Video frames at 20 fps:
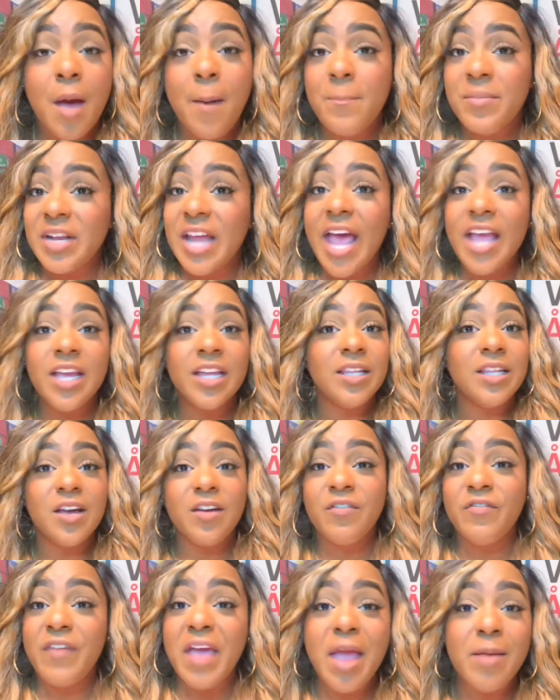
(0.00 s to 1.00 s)
but I can
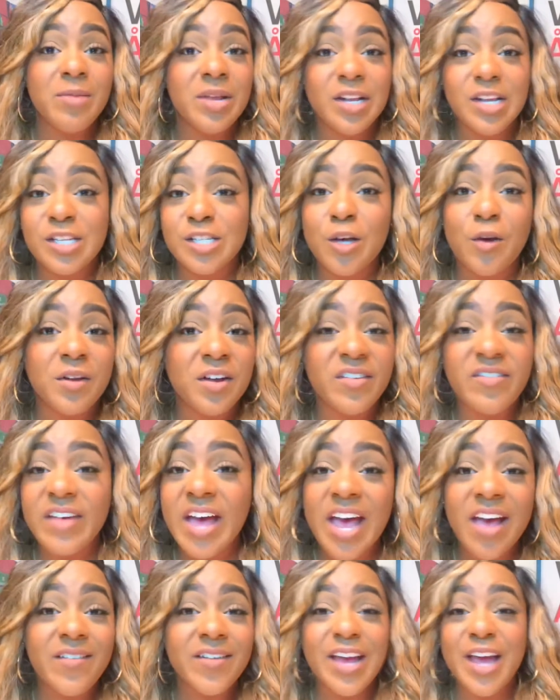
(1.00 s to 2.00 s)
look fabulous on a
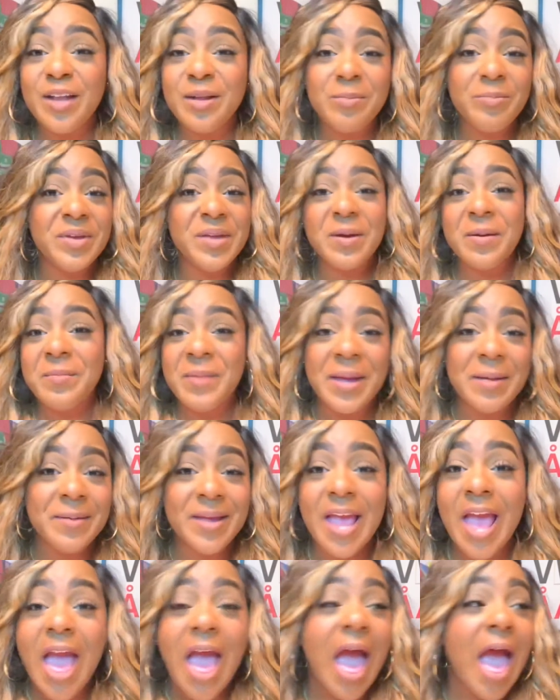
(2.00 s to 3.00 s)
$5 bill,
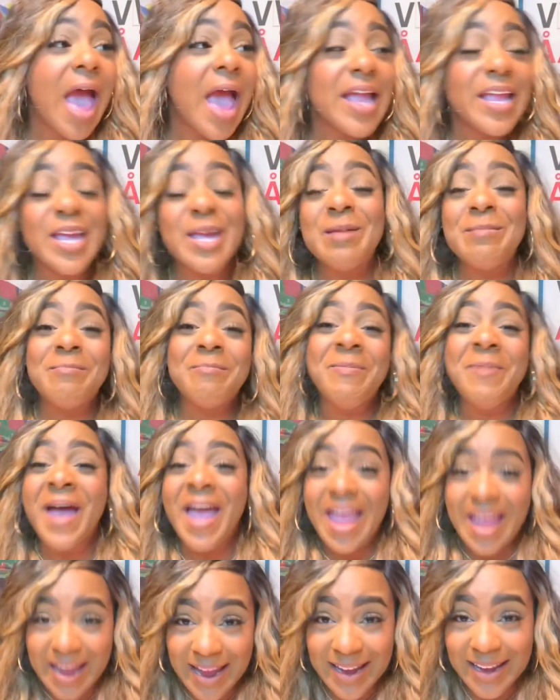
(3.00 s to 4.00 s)
baby. I can
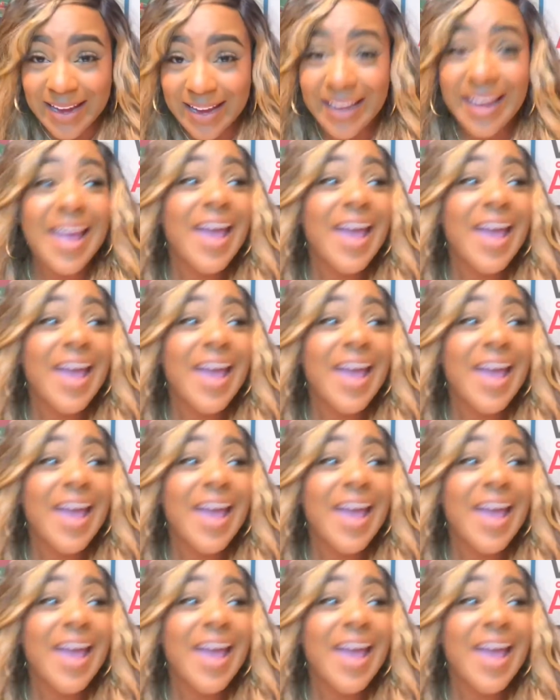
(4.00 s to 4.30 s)
make...